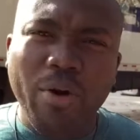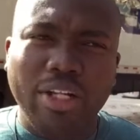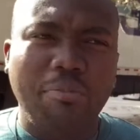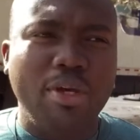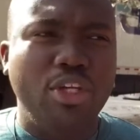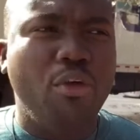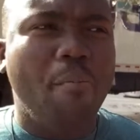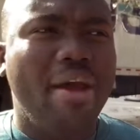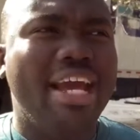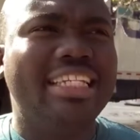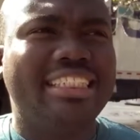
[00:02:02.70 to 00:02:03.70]
with me you
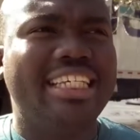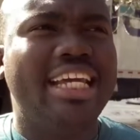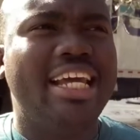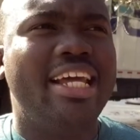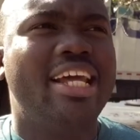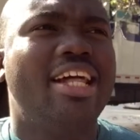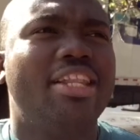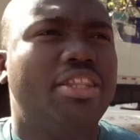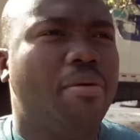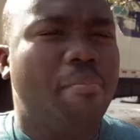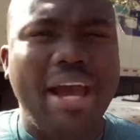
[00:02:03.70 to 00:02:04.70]
may see
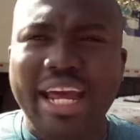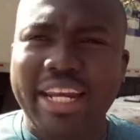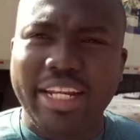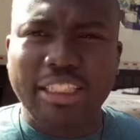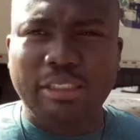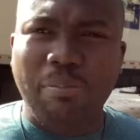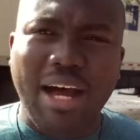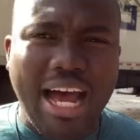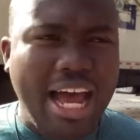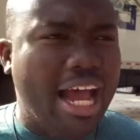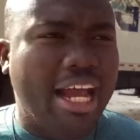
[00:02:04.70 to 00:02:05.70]
the madness
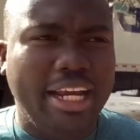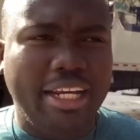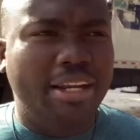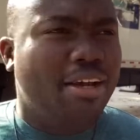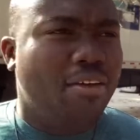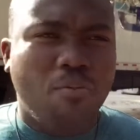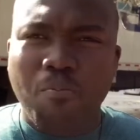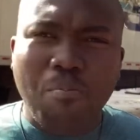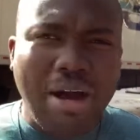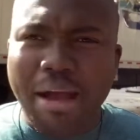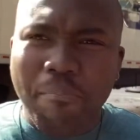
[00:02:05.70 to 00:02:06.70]
behind
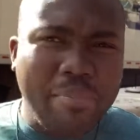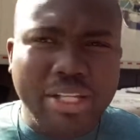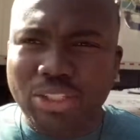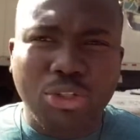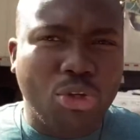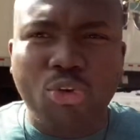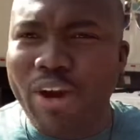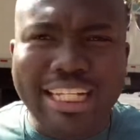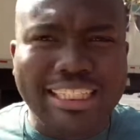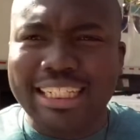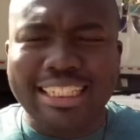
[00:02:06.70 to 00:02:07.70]
my mental
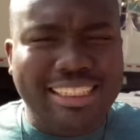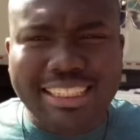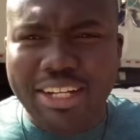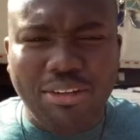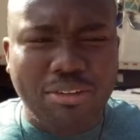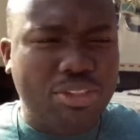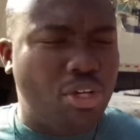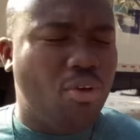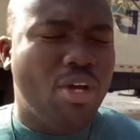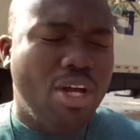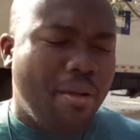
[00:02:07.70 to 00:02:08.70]
craziness still
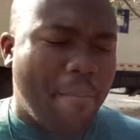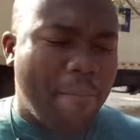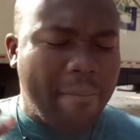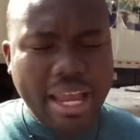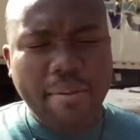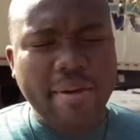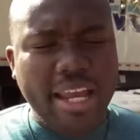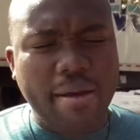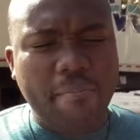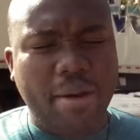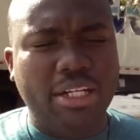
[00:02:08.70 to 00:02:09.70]
so
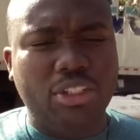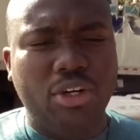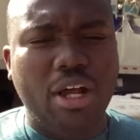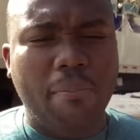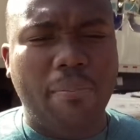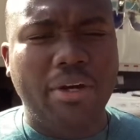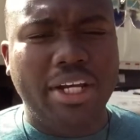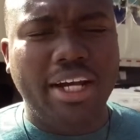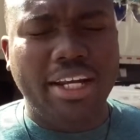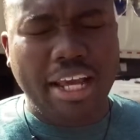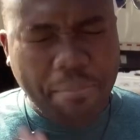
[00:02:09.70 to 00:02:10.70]
maybe it might turn out pretty
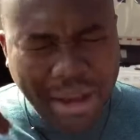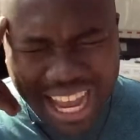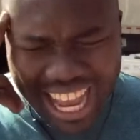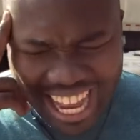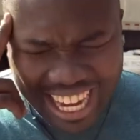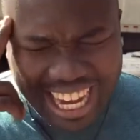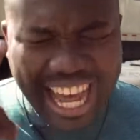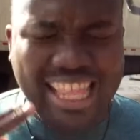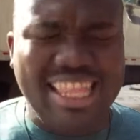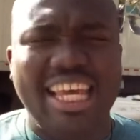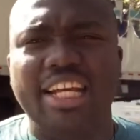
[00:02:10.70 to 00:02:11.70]
good in my head
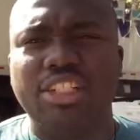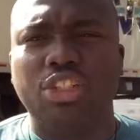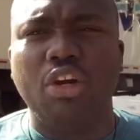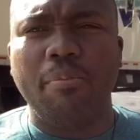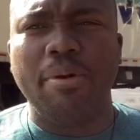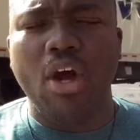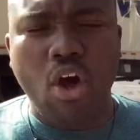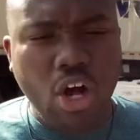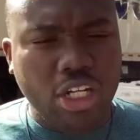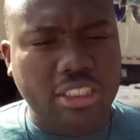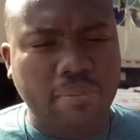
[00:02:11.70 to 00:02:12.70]
I think it's gonna be
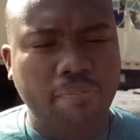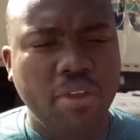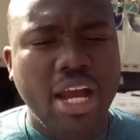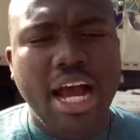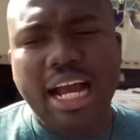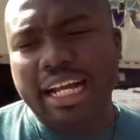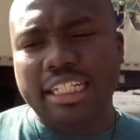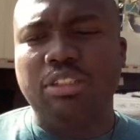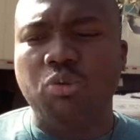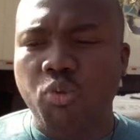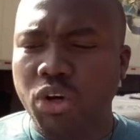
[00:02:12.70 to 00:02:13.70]
awesome I
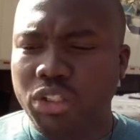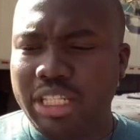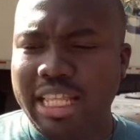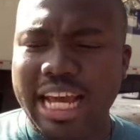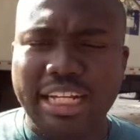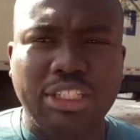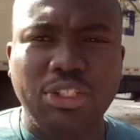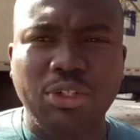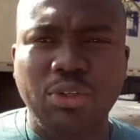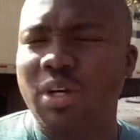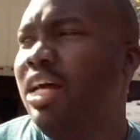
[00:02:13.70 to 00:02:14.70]
got some work to that to
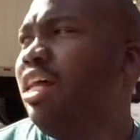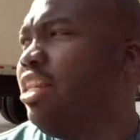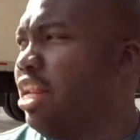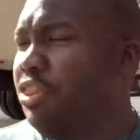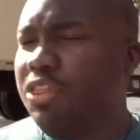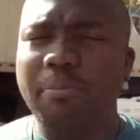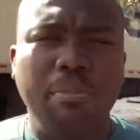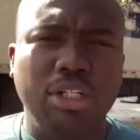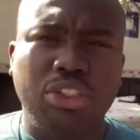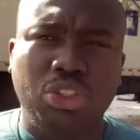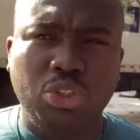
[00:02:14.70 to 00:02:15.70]
do nothing
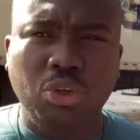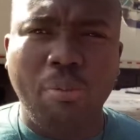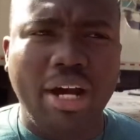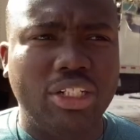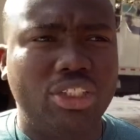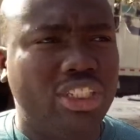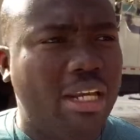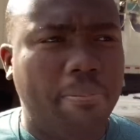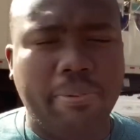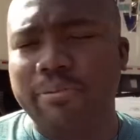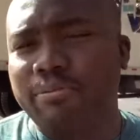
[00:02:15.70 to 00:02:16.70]
much to my
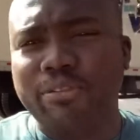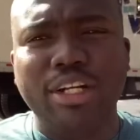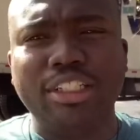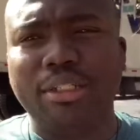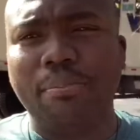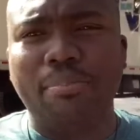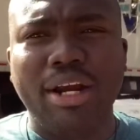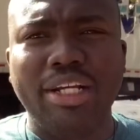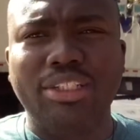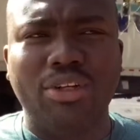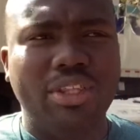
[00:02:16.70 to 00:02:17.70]
Jeep really some
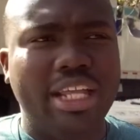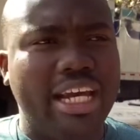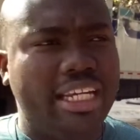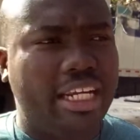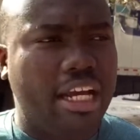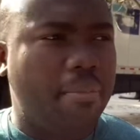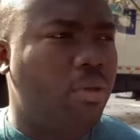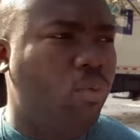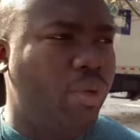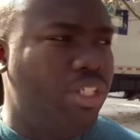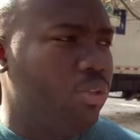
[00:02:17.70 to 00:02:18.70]
brakes on that in the
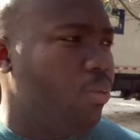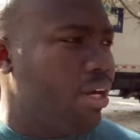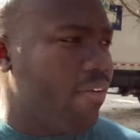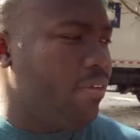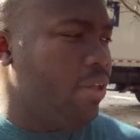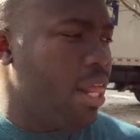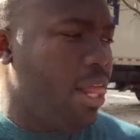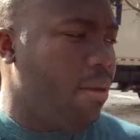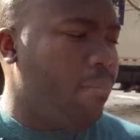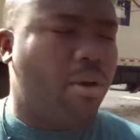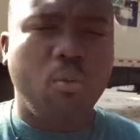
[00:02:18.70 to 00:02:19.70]
coming weeks or whatever.
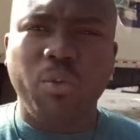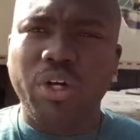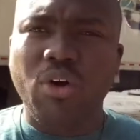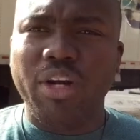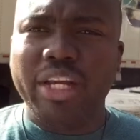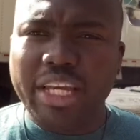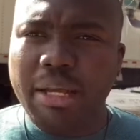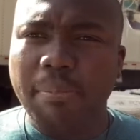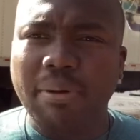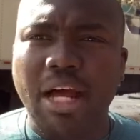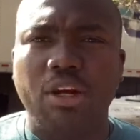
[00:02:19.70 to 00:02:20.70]
But we're going to keep
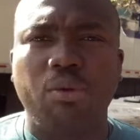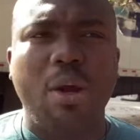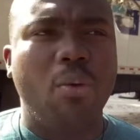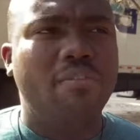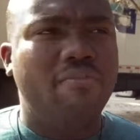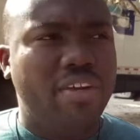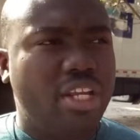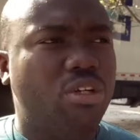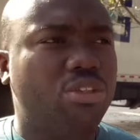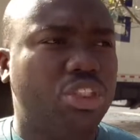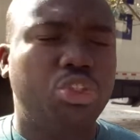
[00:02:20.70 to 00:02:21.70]
plowing away with
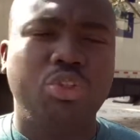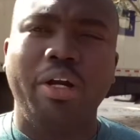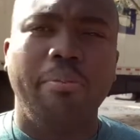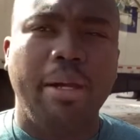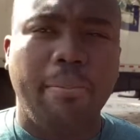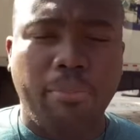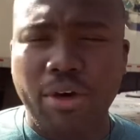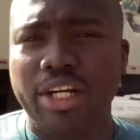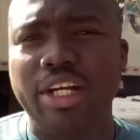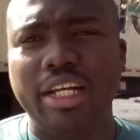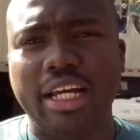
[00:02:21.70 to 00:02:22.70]
videos and trying to make
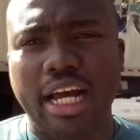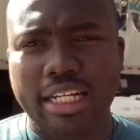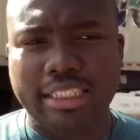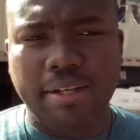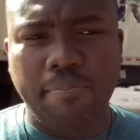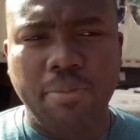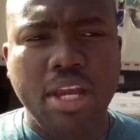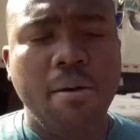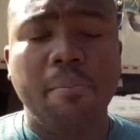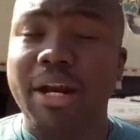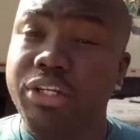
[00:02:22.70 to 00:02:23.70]
pretty good content.
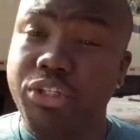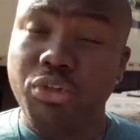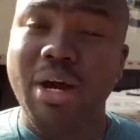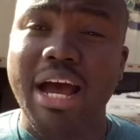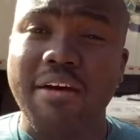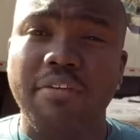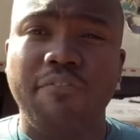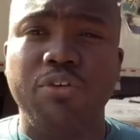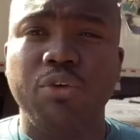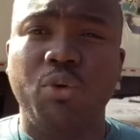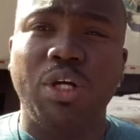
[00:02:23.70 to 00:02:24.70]
But I do have a
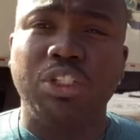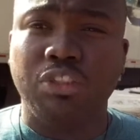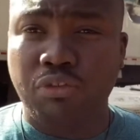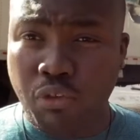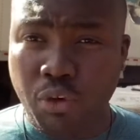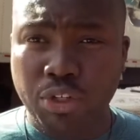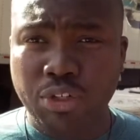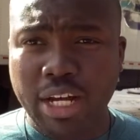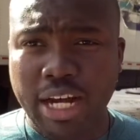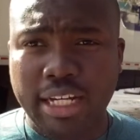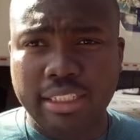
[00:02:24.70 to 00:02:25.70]
few questions for you
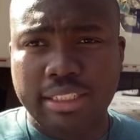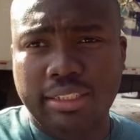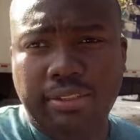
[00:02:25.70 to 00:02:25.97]
guys.